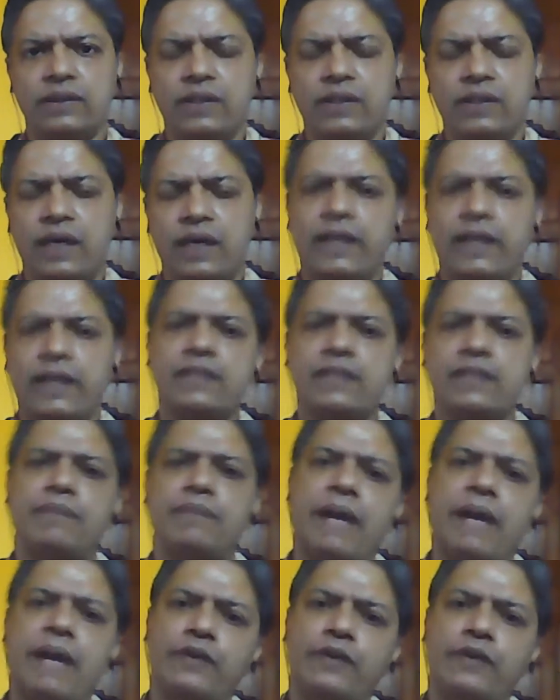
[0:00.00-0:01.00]
against the
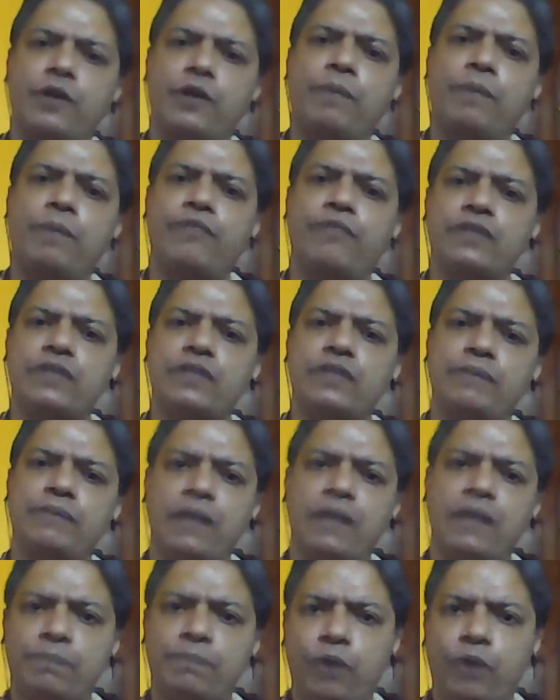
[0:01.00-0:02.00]
backdrop of a similar
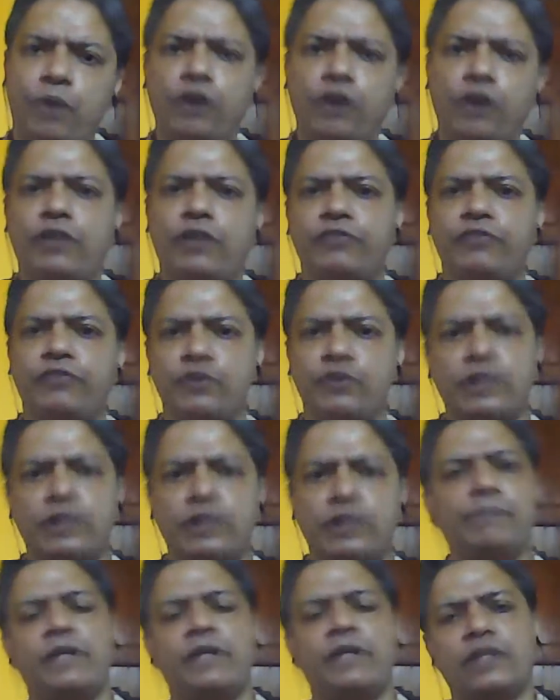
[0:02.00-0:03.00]
plot of
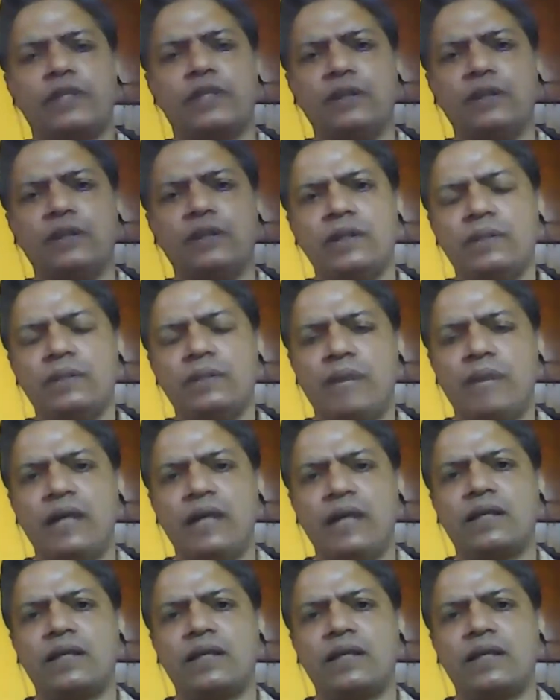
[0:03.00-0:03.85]
usurpation by